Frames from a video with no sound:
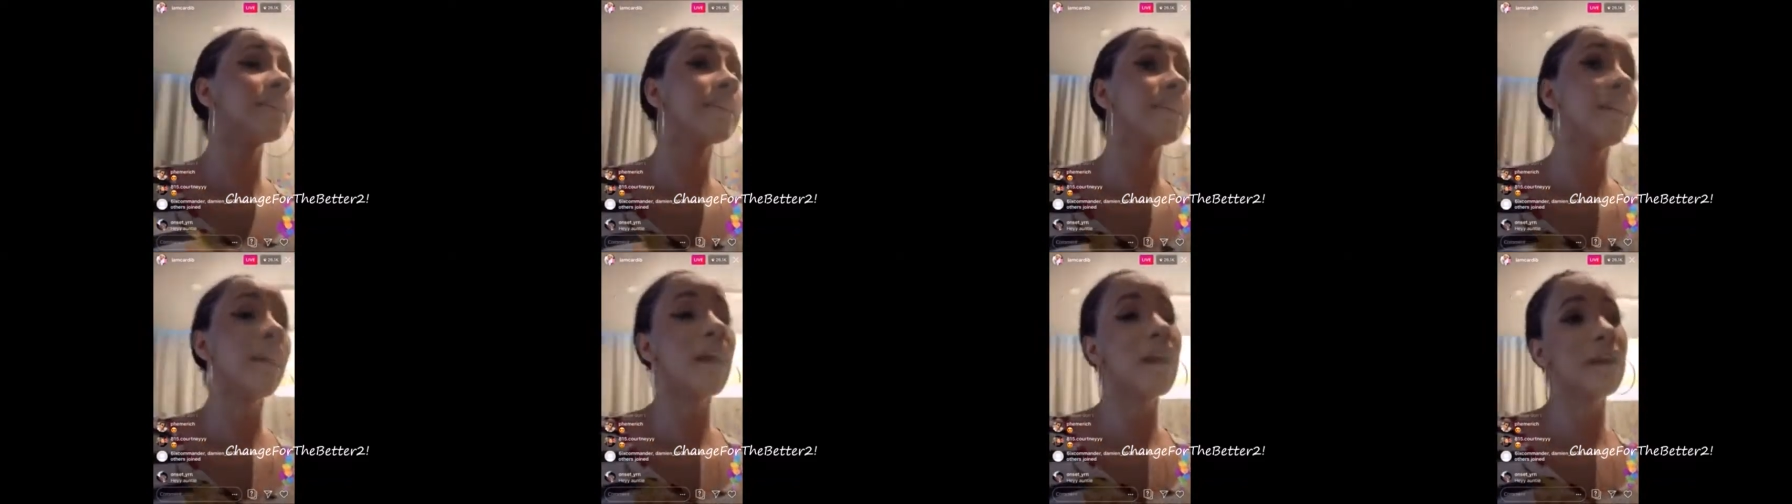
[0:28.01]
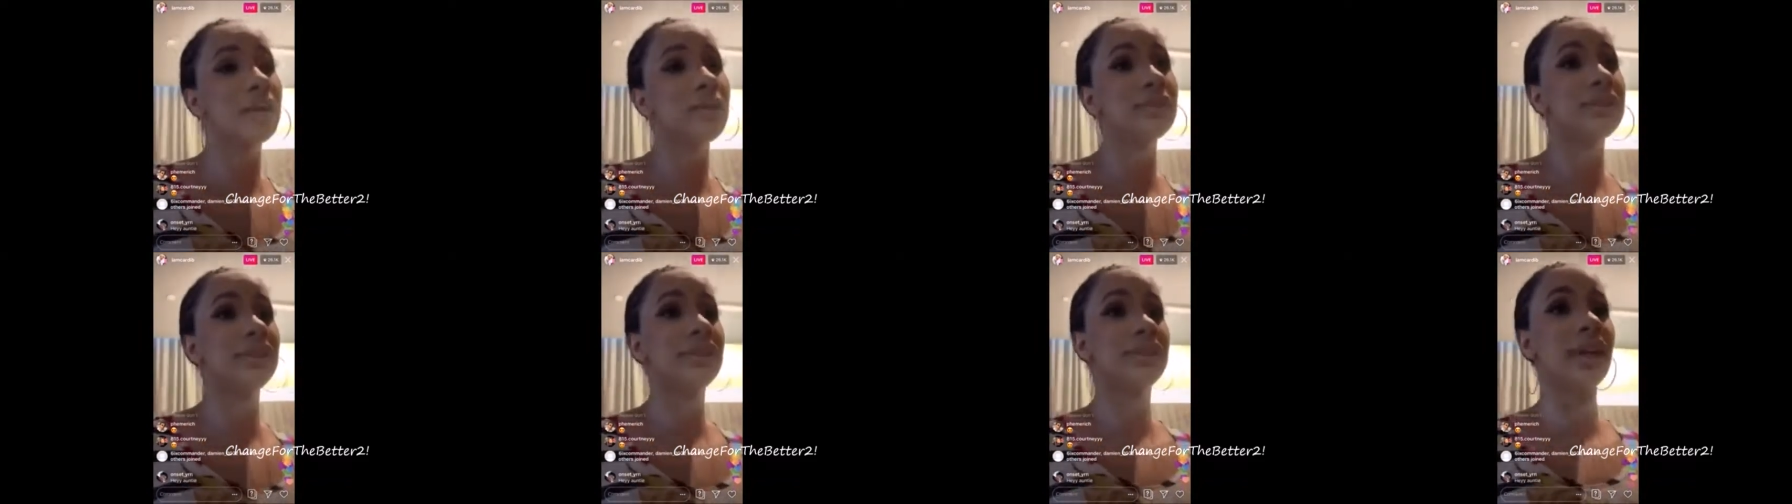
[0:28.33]

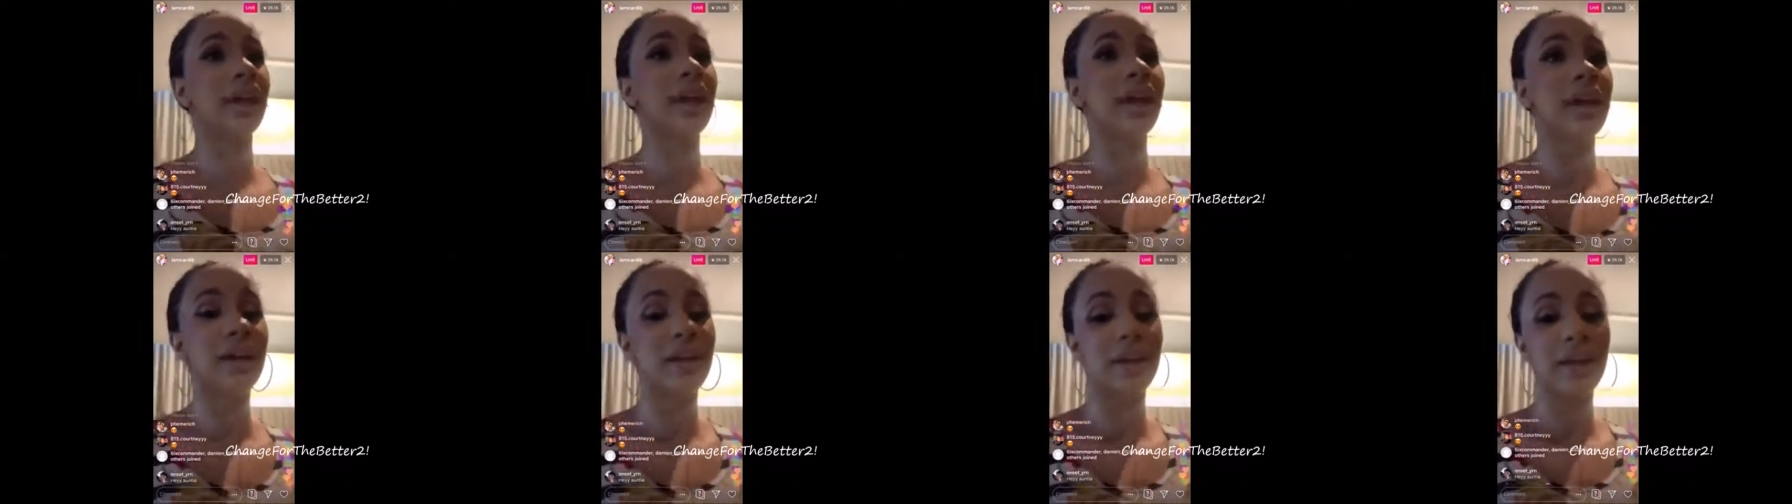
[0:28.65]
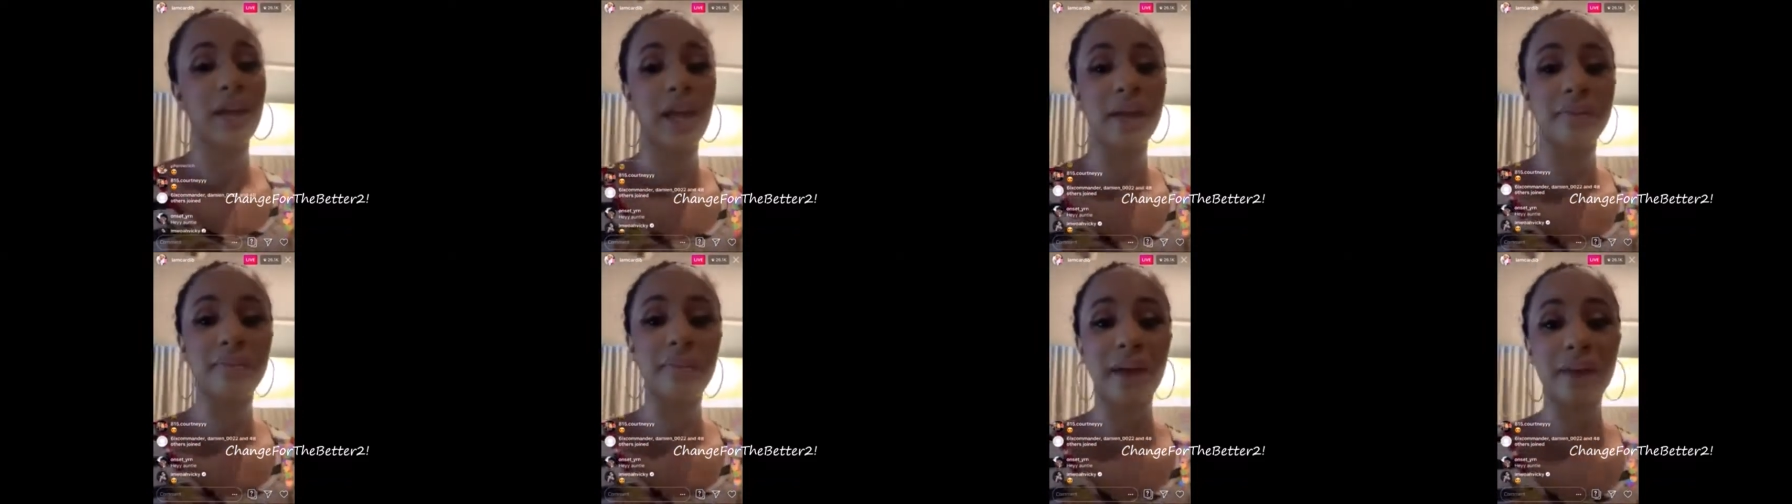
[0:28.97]

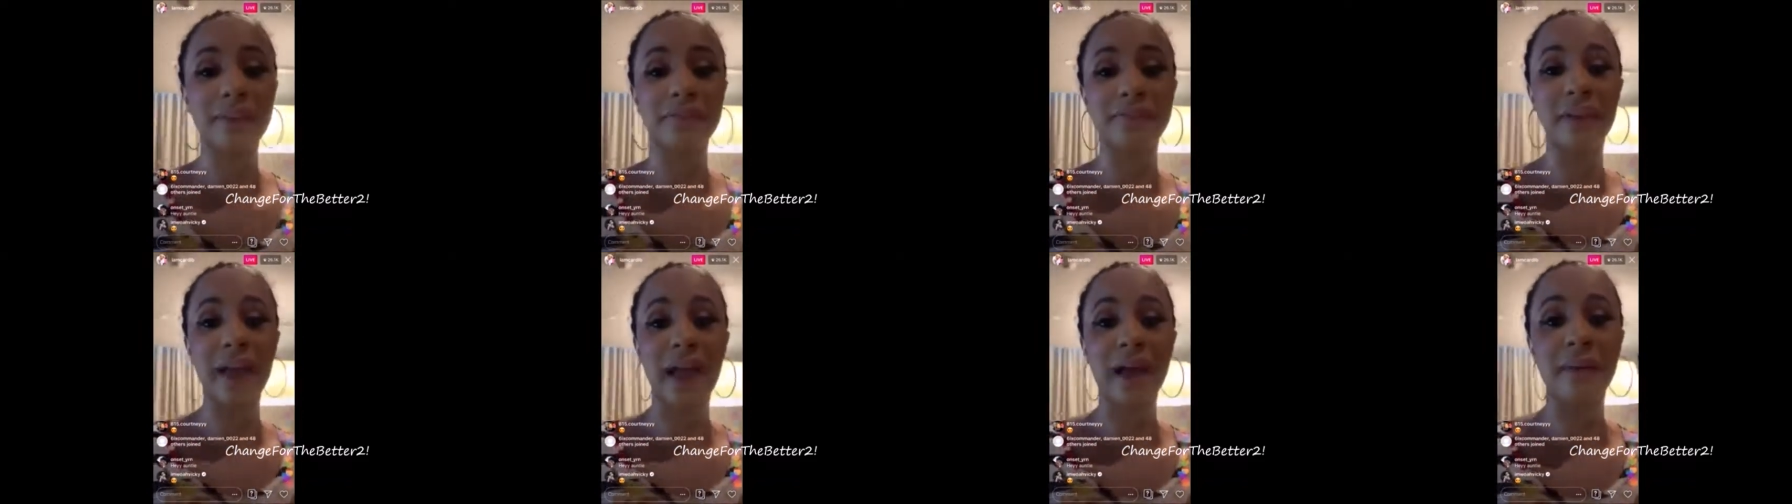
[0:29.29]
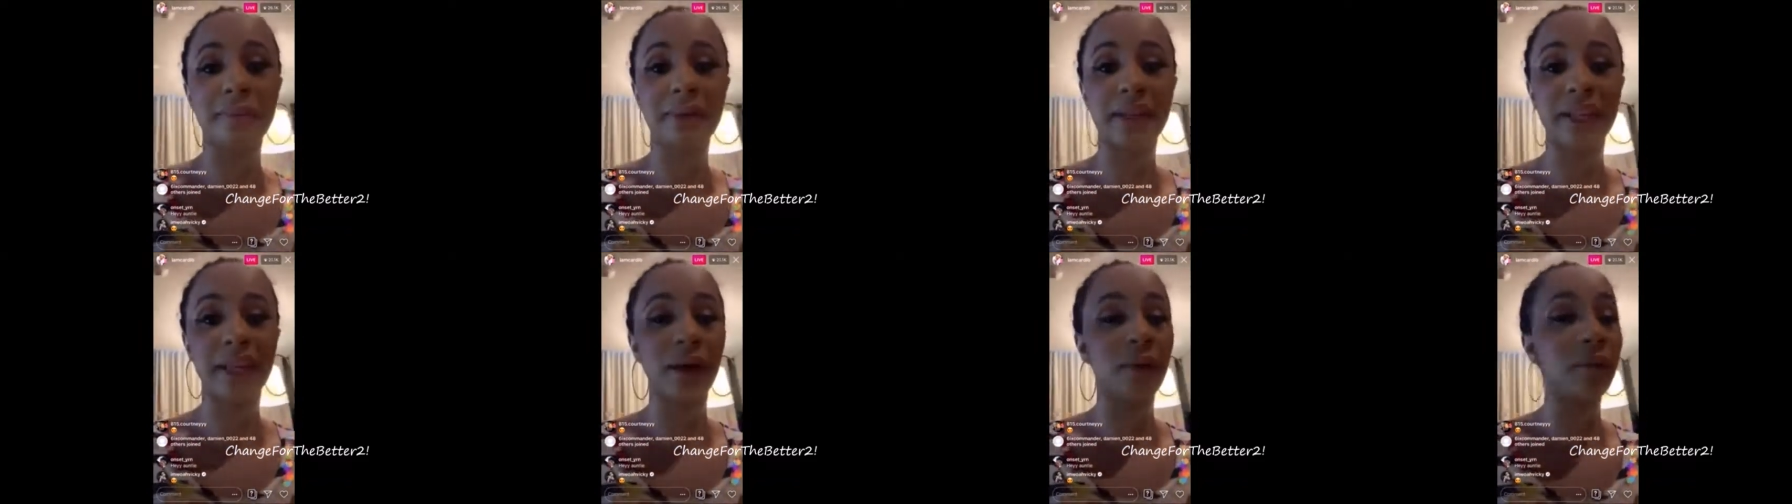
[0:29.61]
Kulture and my
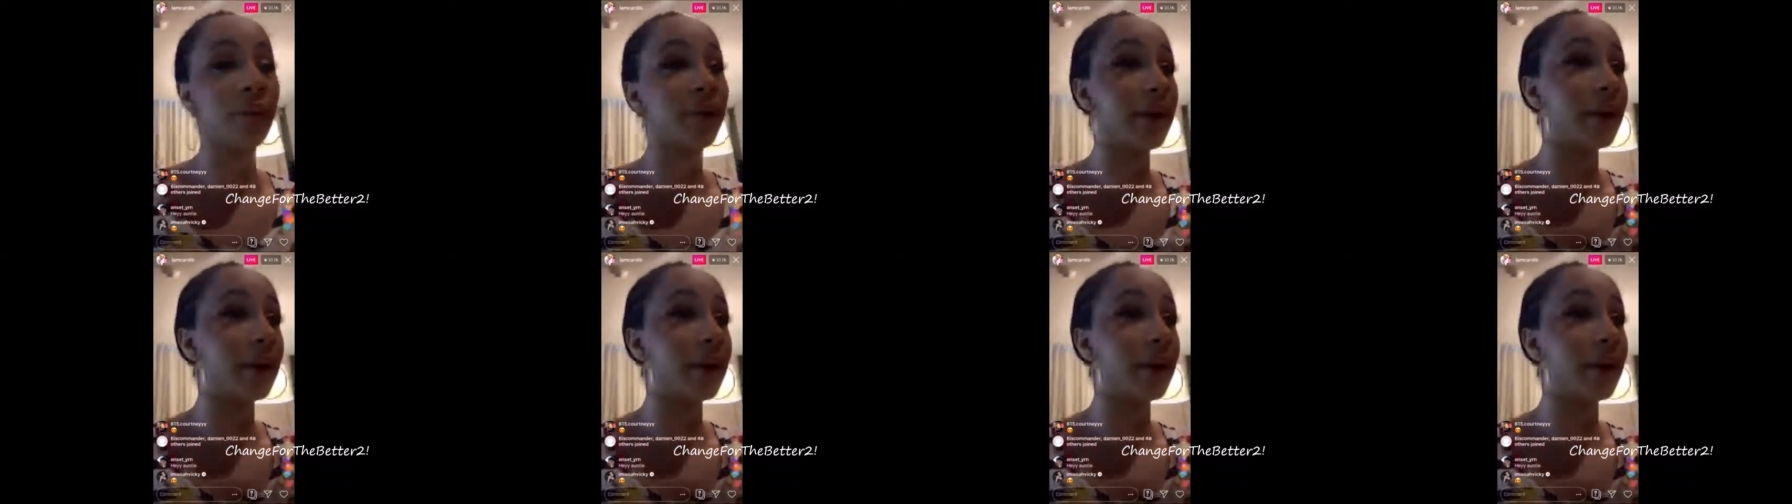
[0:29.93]
family and